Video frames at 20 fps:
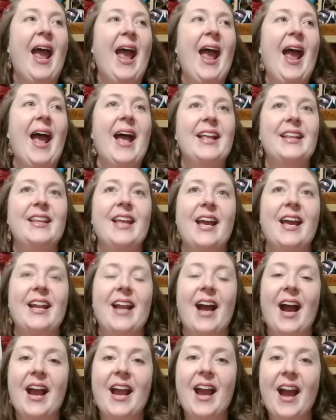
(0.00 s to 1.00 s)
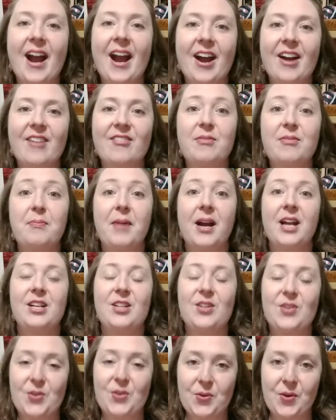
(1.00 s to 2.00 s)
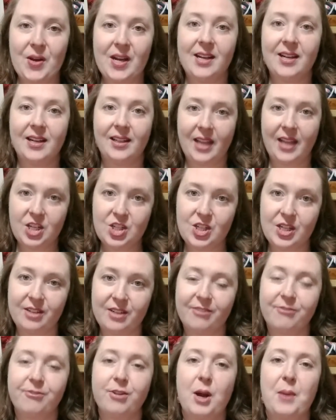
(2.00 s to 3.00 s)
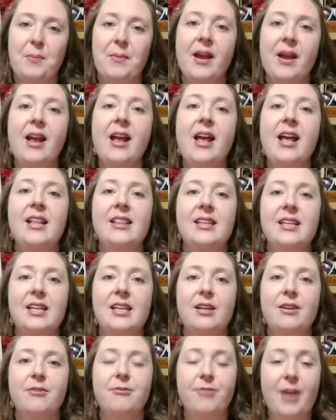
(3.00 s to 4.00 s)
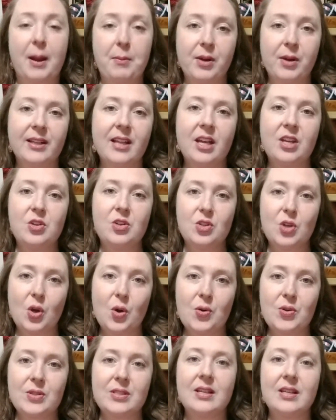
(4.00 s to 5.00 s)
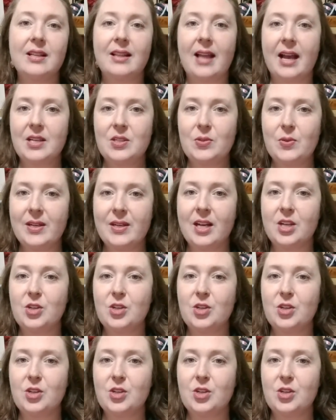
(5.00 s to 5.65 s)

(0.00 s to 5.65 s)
And then I have my new collection from the fabric that you chose. Last week I